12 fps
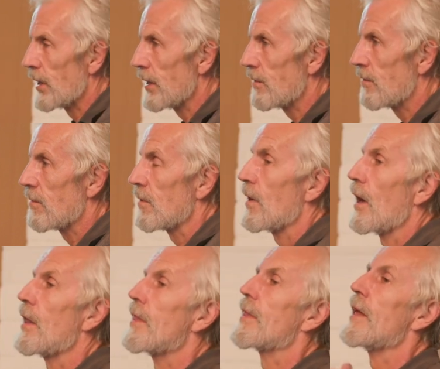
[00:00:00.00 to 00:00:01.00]
get,
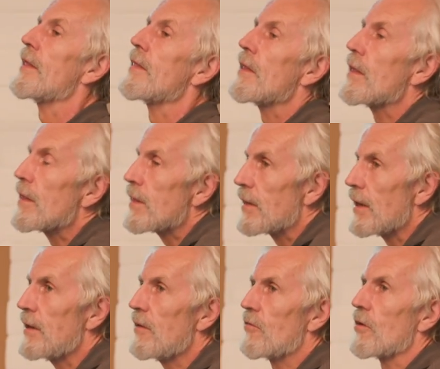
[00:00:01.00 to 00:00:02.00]
and then
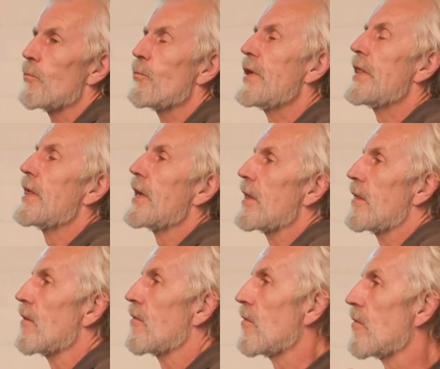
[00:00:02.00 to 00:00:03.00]
there is some
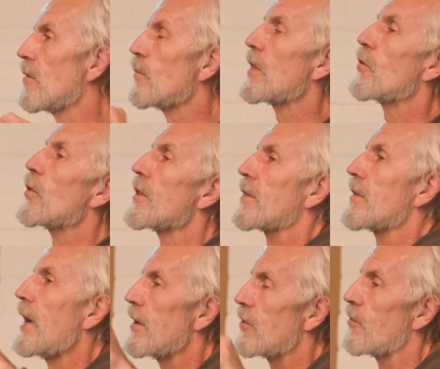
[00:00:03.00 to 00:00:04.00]
mediating system that will
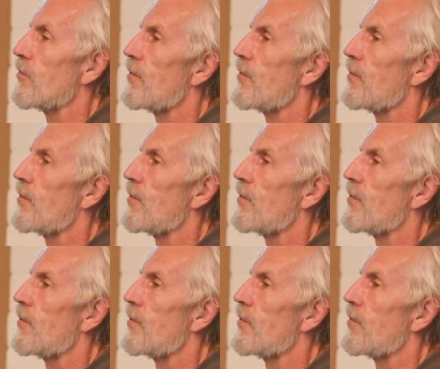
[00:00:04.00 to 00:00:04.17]
try to